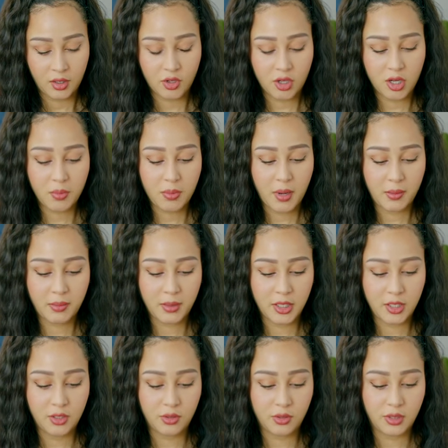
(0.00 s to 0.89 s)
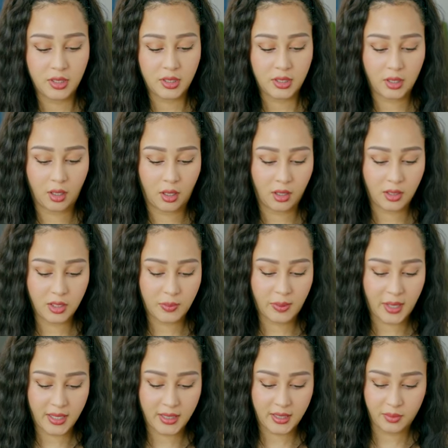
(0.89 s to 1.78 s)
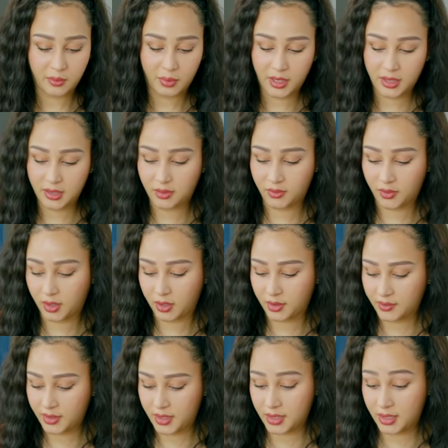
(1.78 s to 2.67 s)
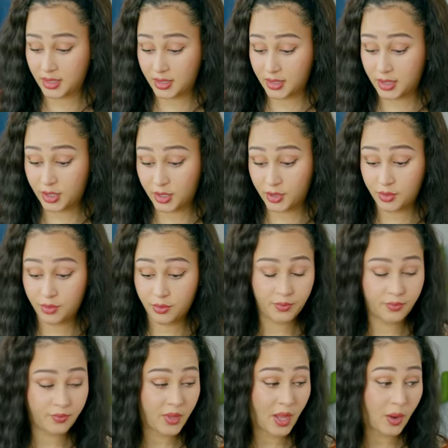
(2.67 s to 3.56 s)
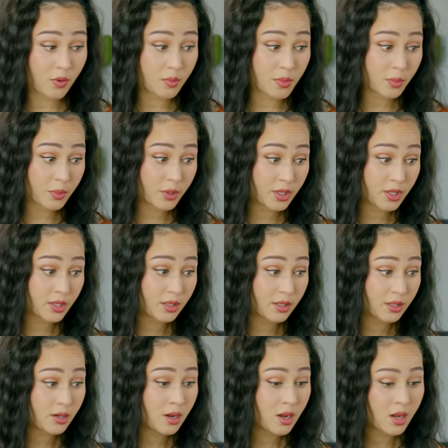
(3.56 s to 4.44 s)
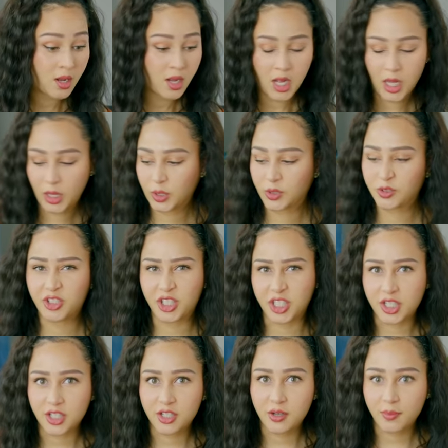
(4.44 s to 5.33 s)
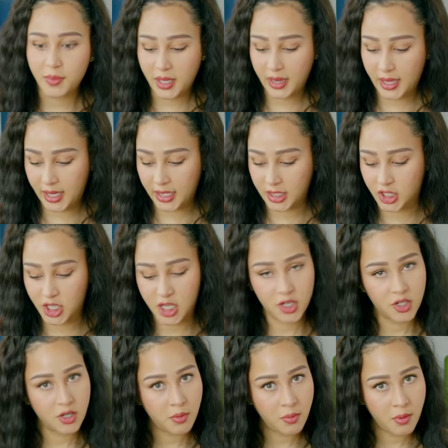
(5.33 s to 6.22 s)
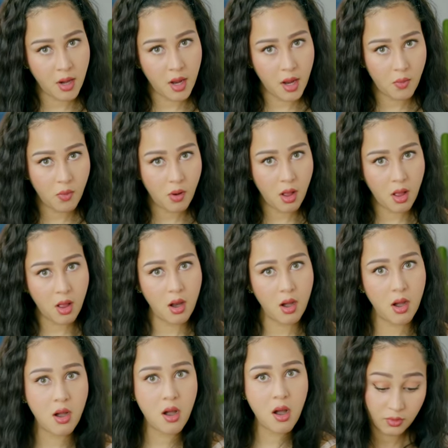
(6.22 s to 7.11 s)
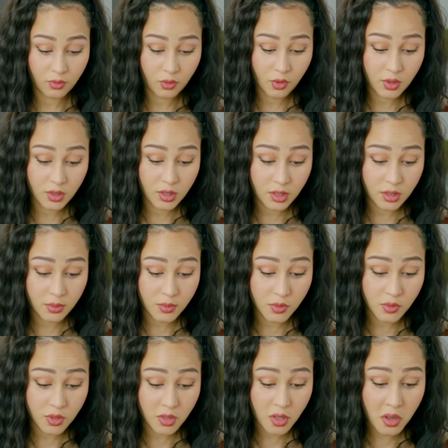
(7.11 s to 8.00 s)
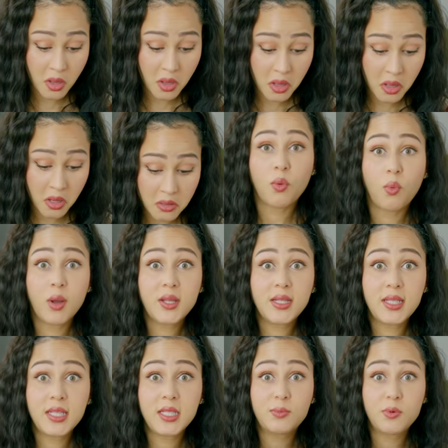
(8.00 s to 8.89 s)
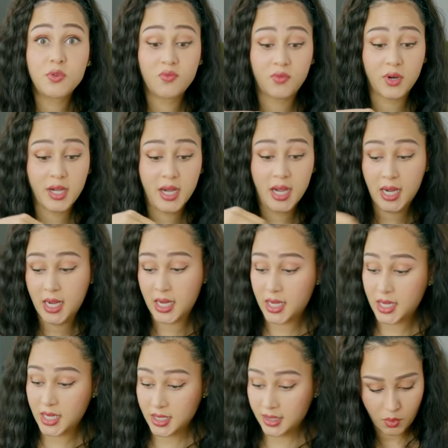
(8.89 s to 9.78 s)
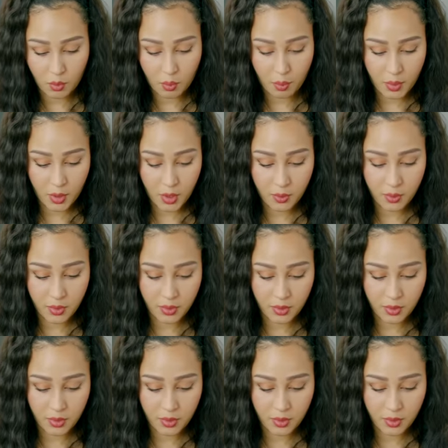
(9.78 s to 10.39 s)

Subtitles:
You could probably use just allspice in place of all of these things too. That would be pretty good. A little ginger, make like a gingerbread one. 4 teaspoon salt, 1 teaspoon vanilla. Boop.